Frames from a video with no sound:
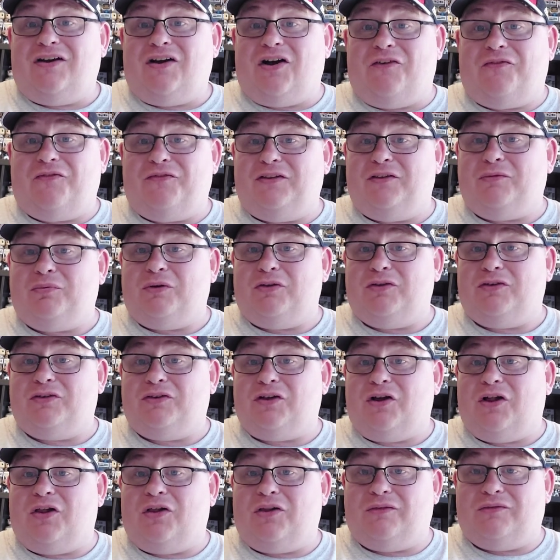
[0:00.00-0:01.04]
off this one
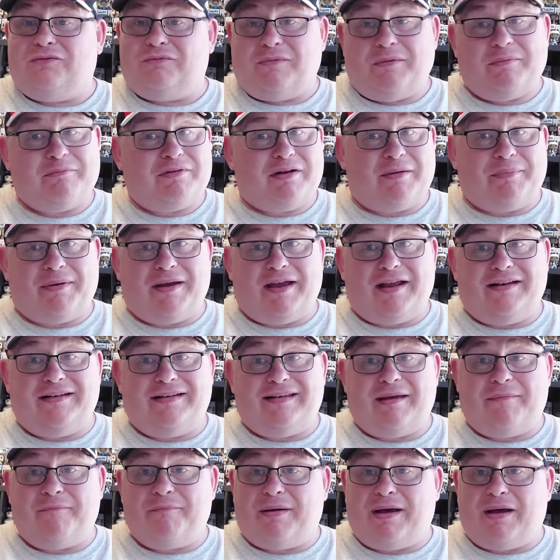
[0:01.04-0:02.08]
stall, remember I
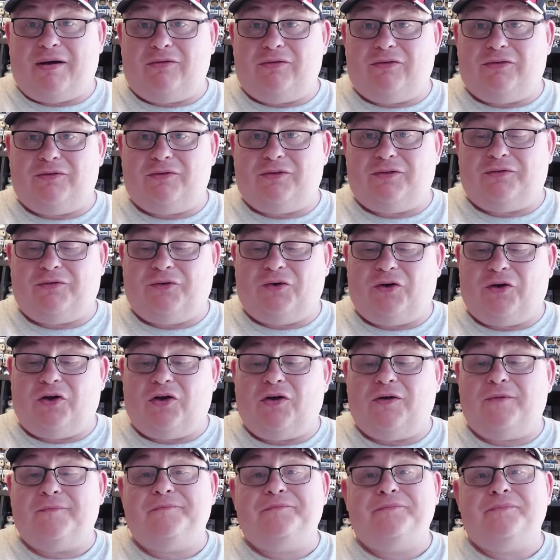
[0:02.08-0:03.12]
paid £10 for the
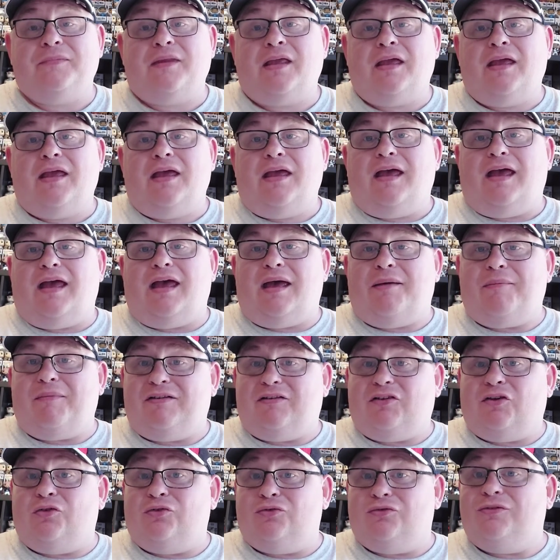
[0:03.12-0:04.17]
four,
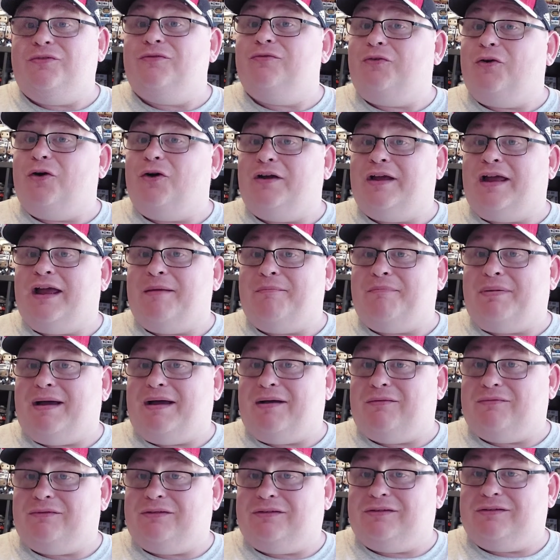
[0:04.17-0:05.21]
is
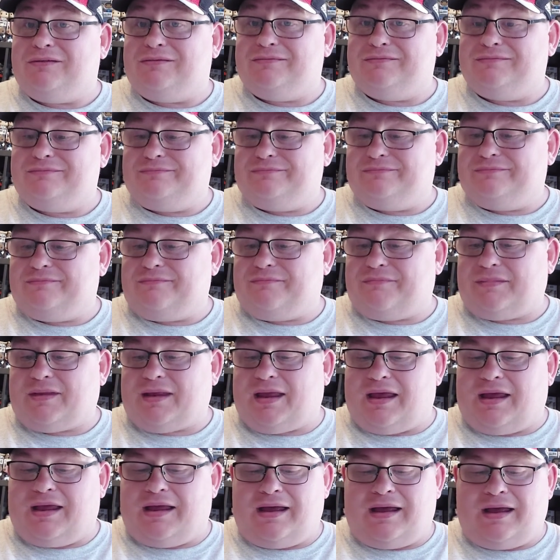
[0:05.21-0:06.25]
£148.
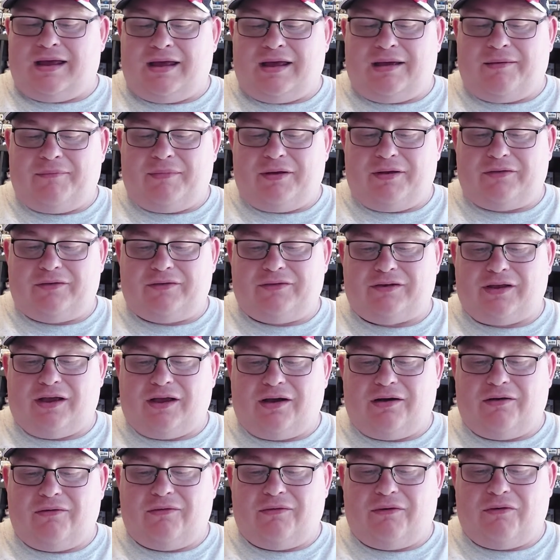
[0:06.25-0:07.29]

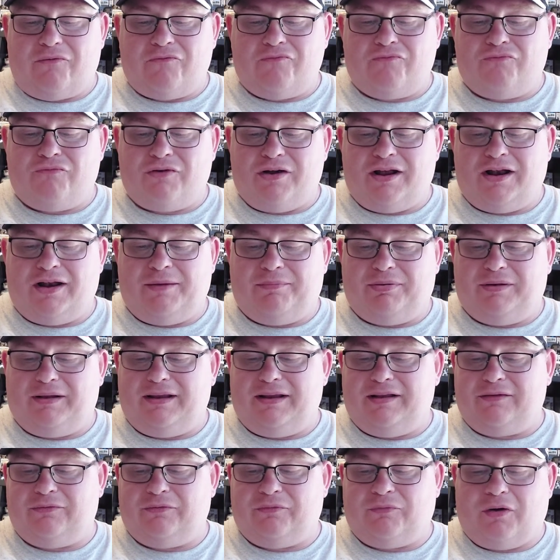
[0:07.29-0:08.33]
So really
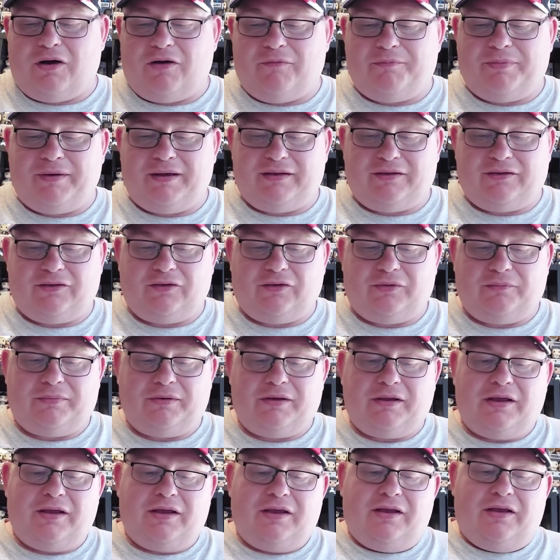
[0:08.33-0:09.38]
pleased with what I've picked up.
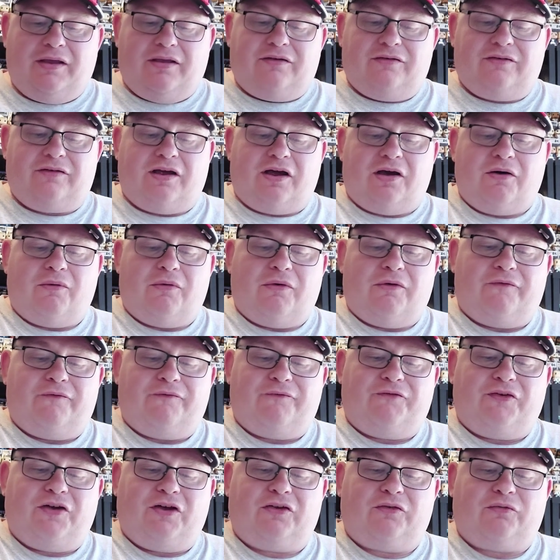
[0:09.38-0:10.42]
So
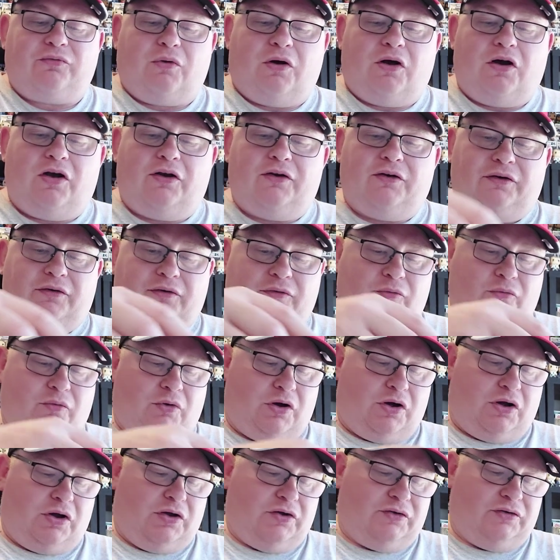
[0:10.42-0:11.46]
first one
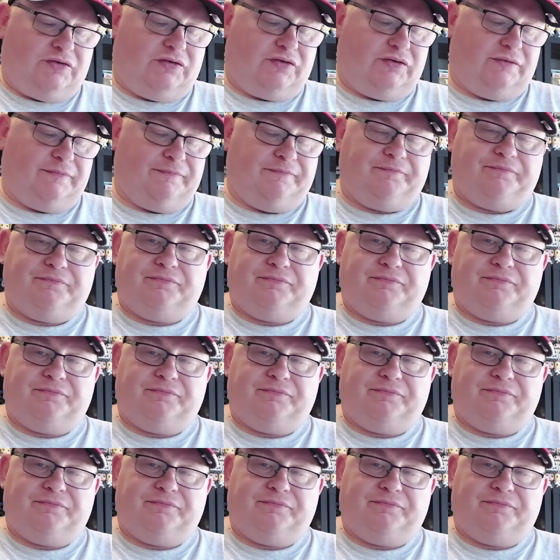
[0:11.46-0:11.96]
was